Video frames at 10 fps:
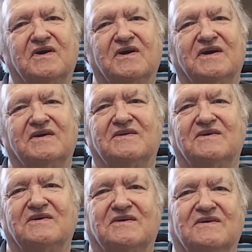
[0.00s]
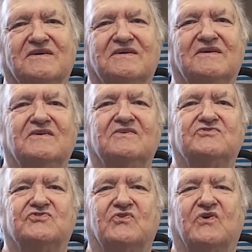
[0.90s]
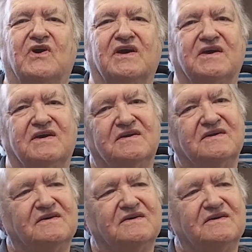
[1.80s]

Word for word: and uh, so I